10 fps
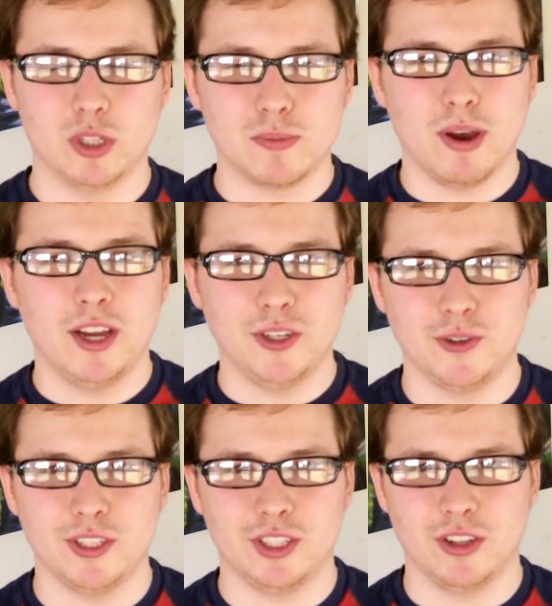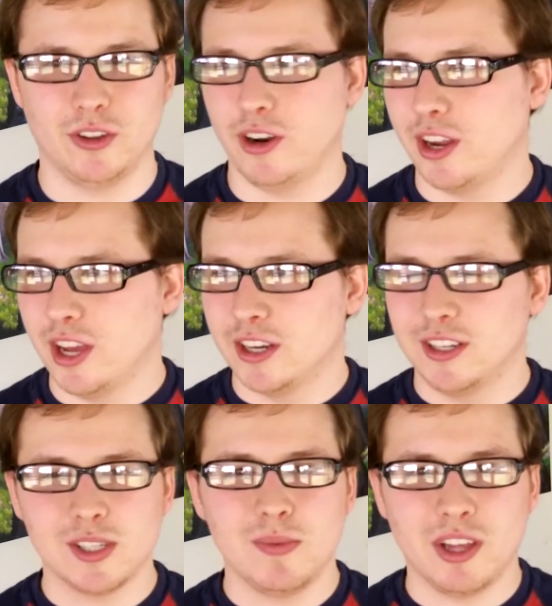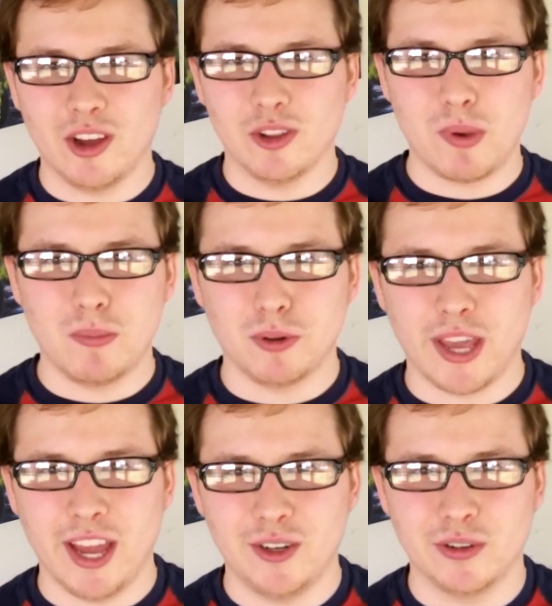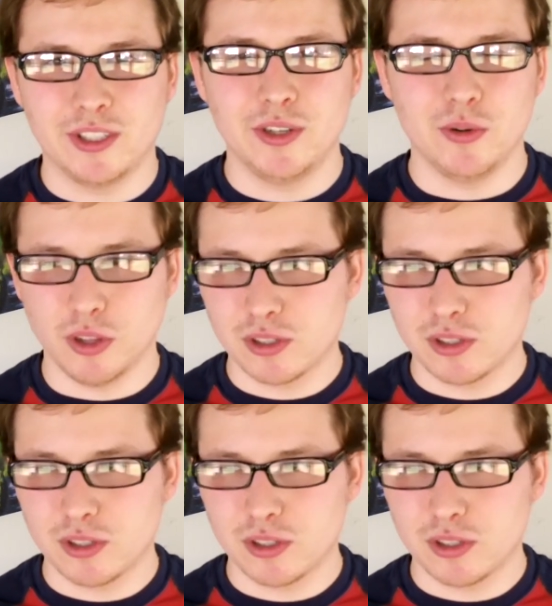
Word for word: respond to each other, doesn't mean that other people can't do it too.